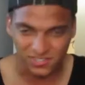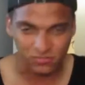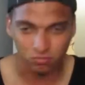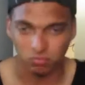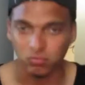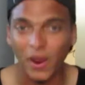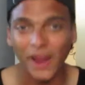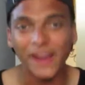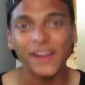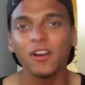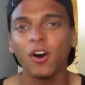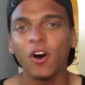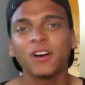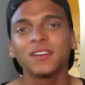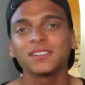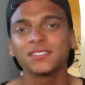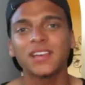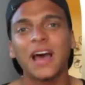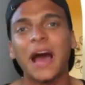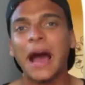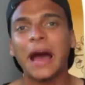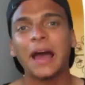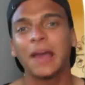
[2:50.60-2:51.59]
right on
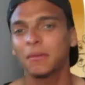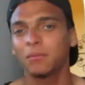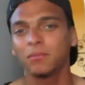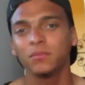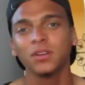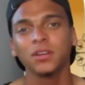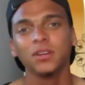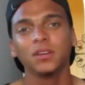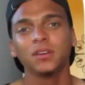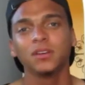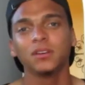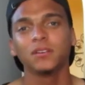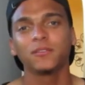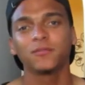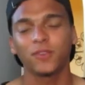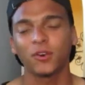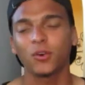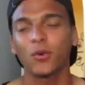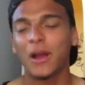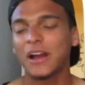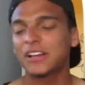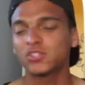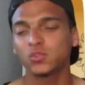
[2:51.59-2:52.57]
time
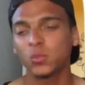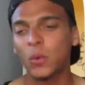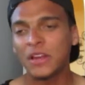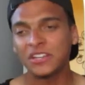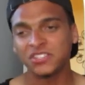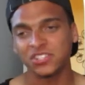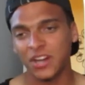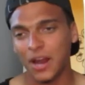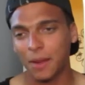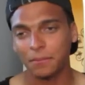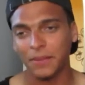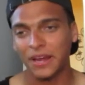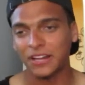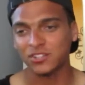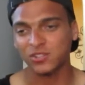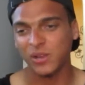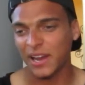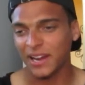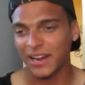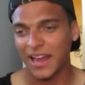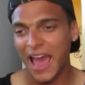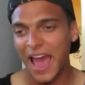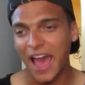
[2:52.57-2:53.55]
for graduation. I'm not
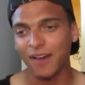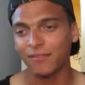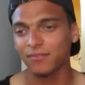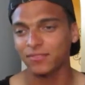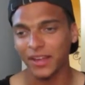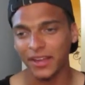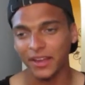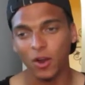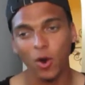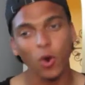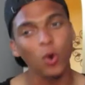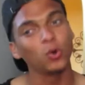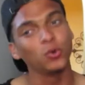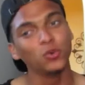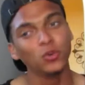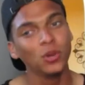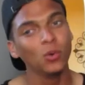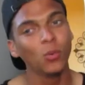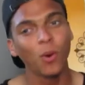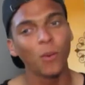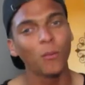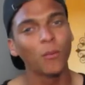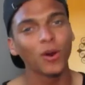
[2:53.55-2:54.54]
trying to have, like, oh, you
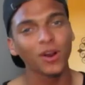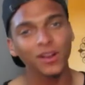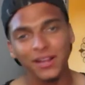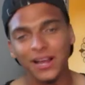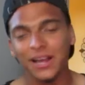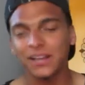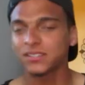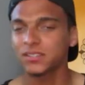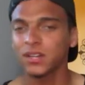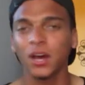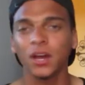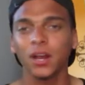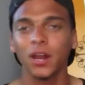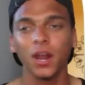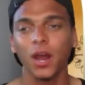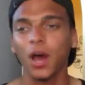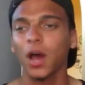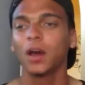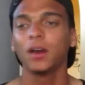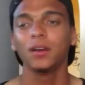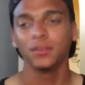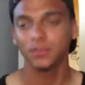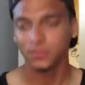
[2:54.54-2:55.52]
need one more class.
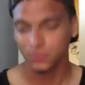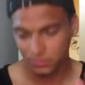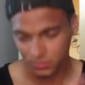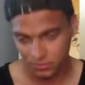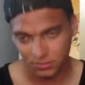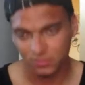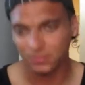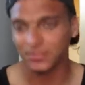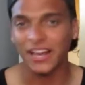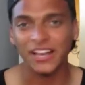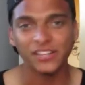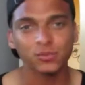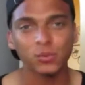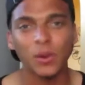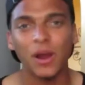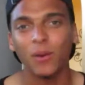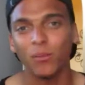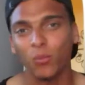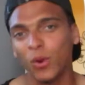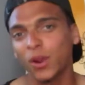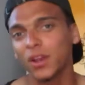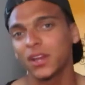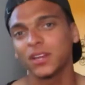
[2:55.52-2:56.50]
No. That's why
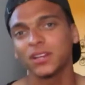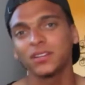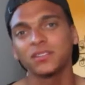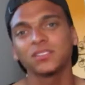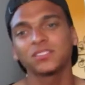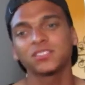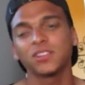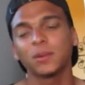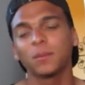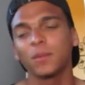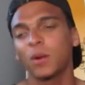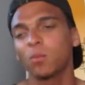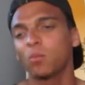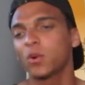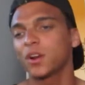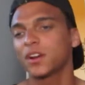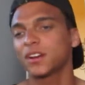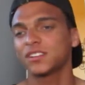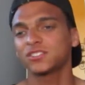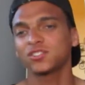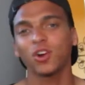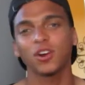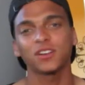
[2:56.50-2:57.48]
I'm working in the summer. I'm
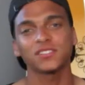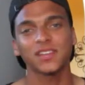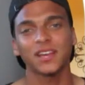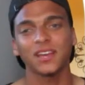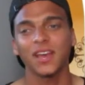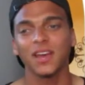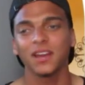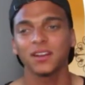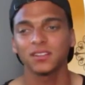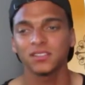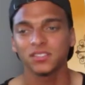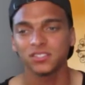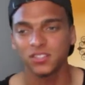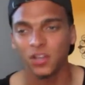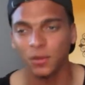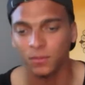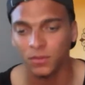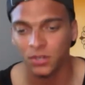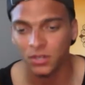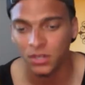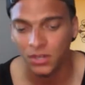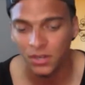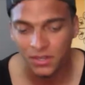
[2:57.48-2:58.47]
working as hard as I can in the
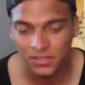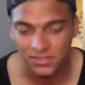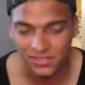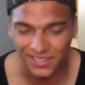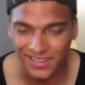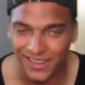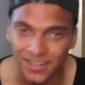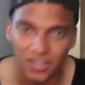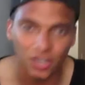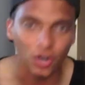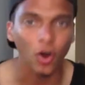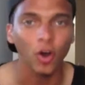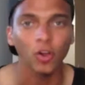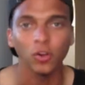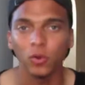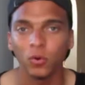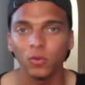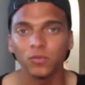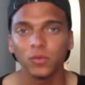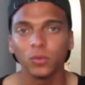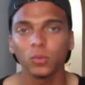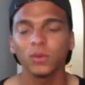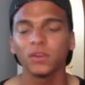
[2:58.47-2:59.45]
summer to get it all
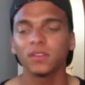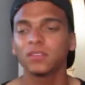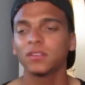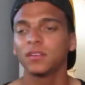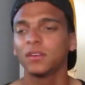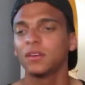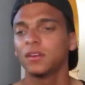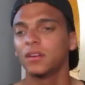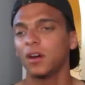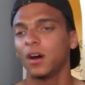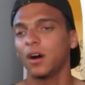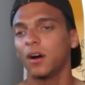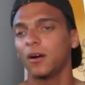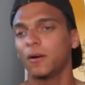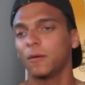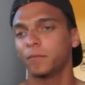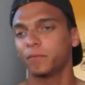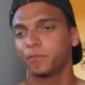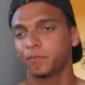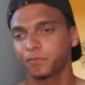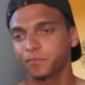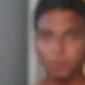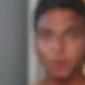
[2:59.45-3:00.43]
over with.
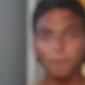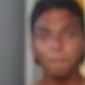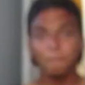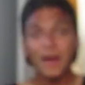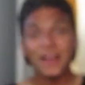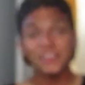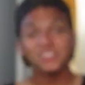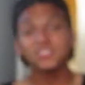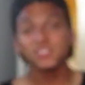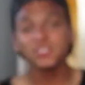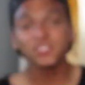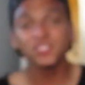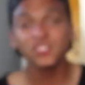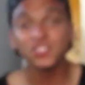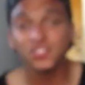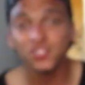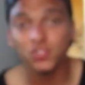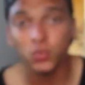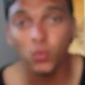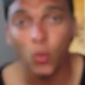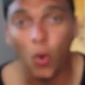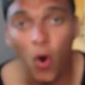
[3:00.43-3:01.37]
But message to